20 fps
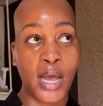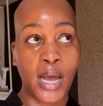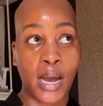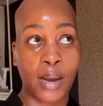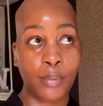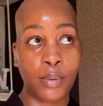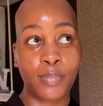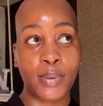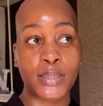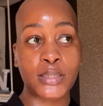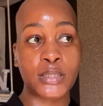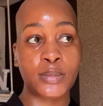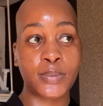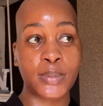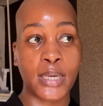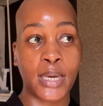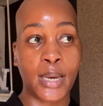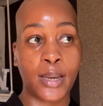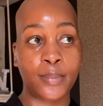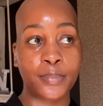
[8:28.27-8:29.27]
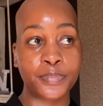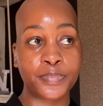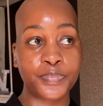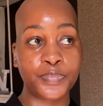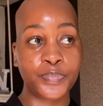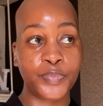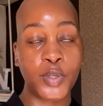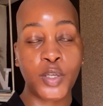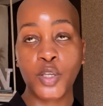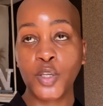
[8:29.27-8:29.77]
I'm about to become
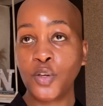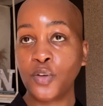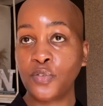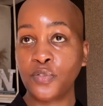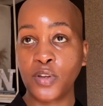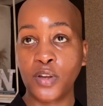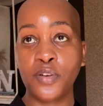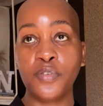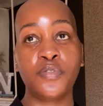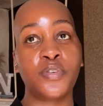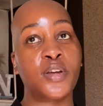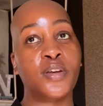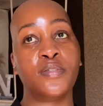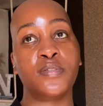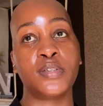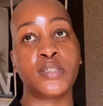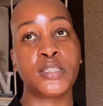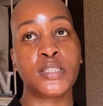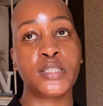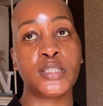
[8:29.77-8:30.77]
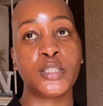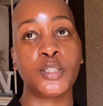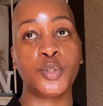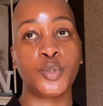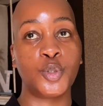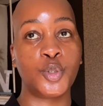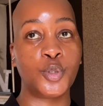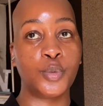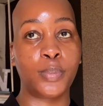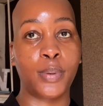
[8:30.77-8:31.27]
your very favorite
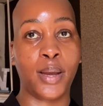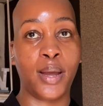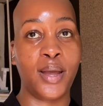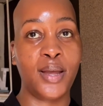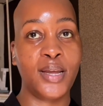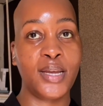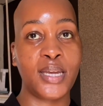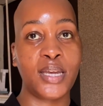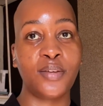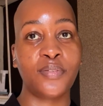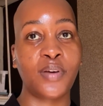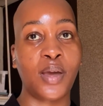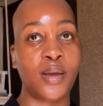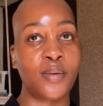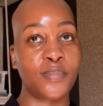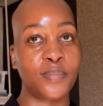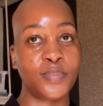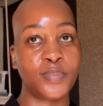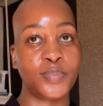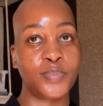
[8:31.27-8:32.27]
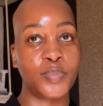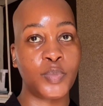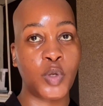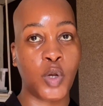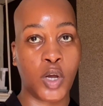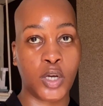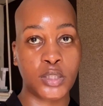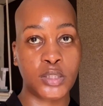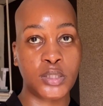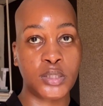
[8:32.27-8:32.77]
YouTuber, if I'm
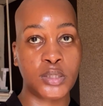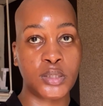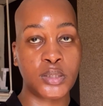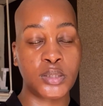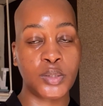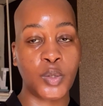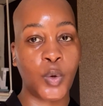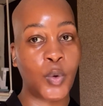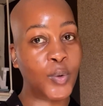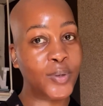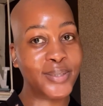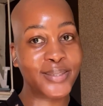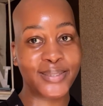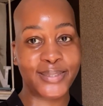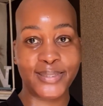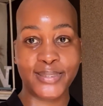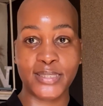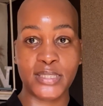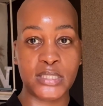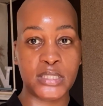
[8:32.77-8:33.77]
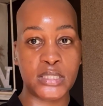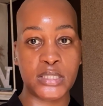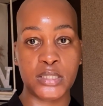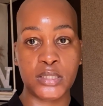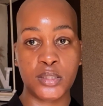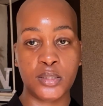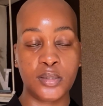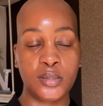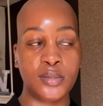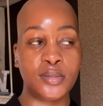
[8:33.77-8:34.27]
not already.
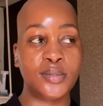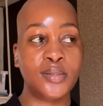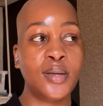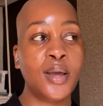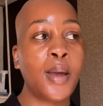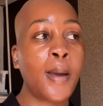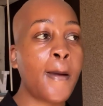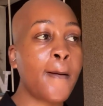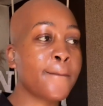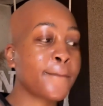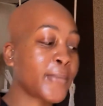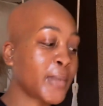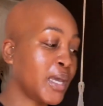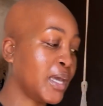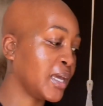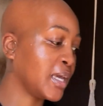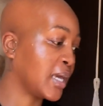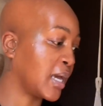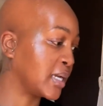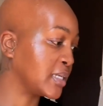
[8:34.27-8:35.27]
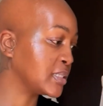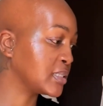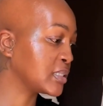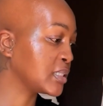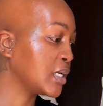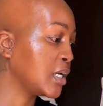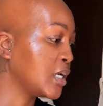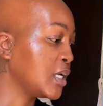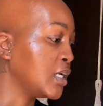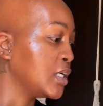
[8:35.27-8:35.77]
Hey guys,
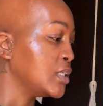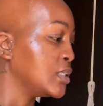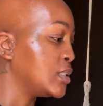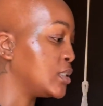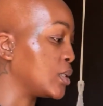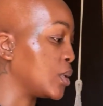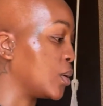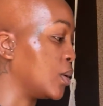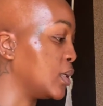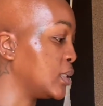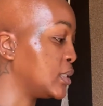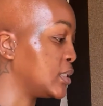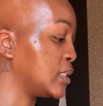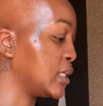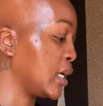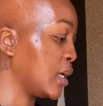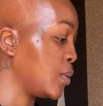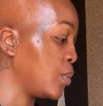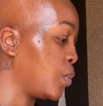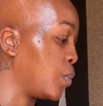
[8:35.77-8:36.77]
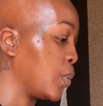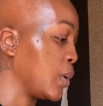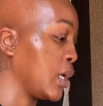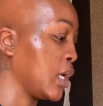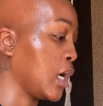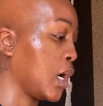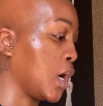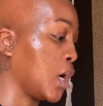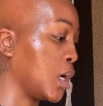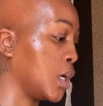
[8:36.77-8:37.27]
so today we
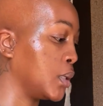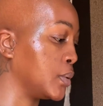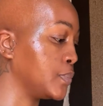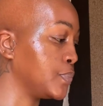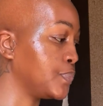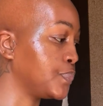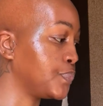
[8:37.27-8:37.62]
are,